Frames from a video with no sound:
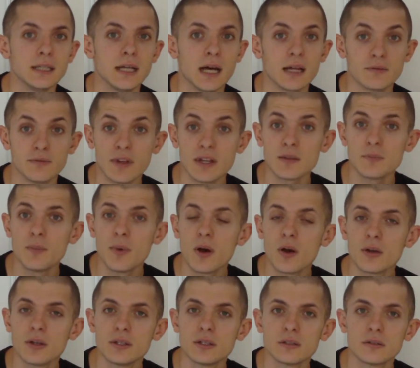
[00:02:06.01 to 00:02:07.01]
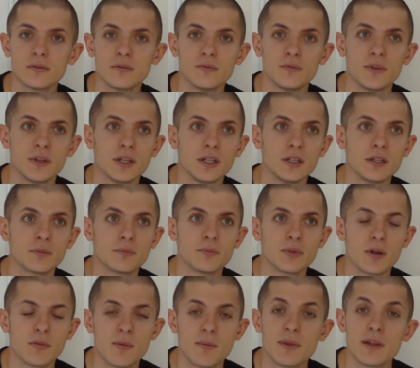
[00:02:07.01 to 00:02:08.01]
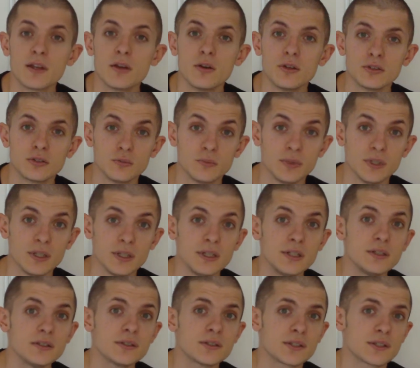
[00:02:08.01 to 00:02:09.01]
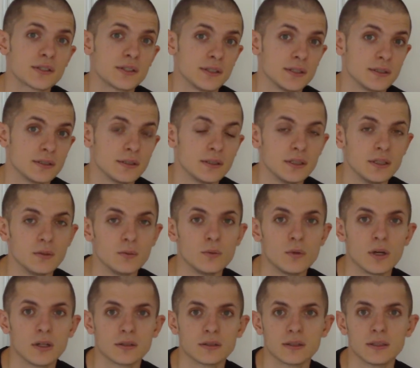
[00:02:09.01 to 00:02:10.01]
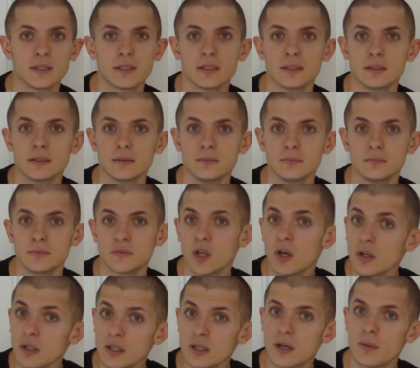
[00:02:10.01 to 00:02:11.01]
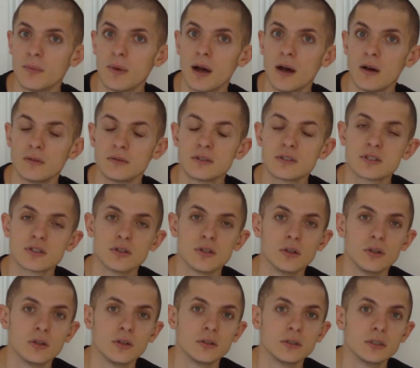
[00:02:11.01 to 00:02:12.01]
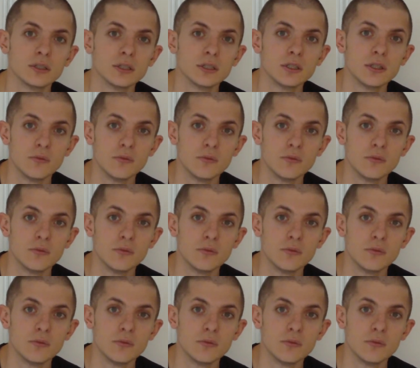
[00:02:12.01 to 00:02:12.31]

at that point they're probably going to be interested in what I'm talking about, so